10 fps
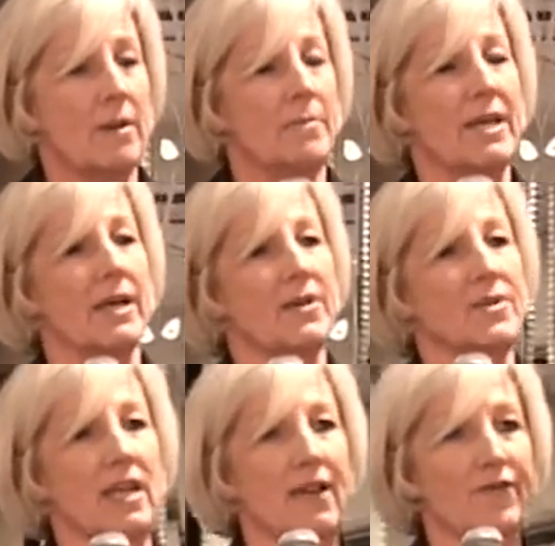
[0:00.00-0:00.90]

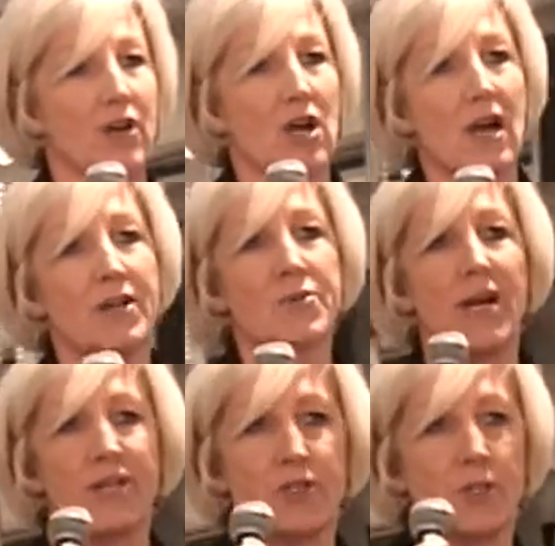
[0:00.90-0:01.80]
Because if a
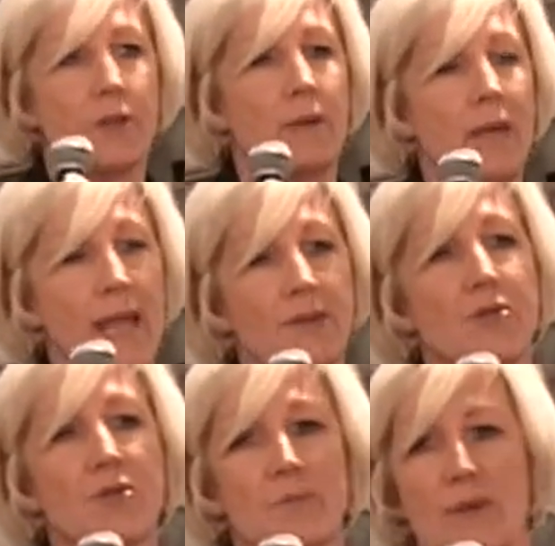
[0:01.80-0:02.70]
contractor
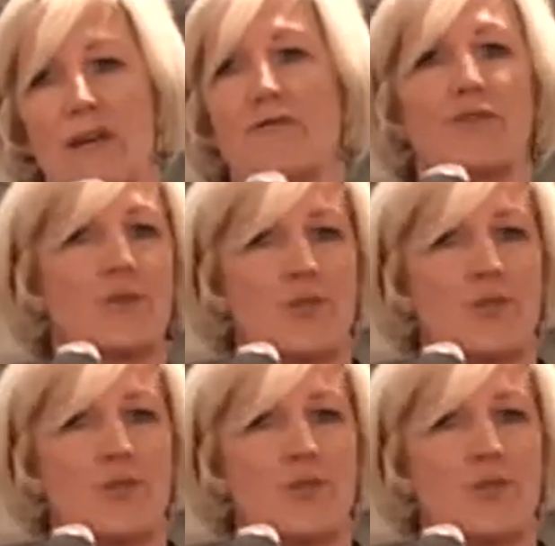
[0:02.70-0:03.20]
enters a bid for,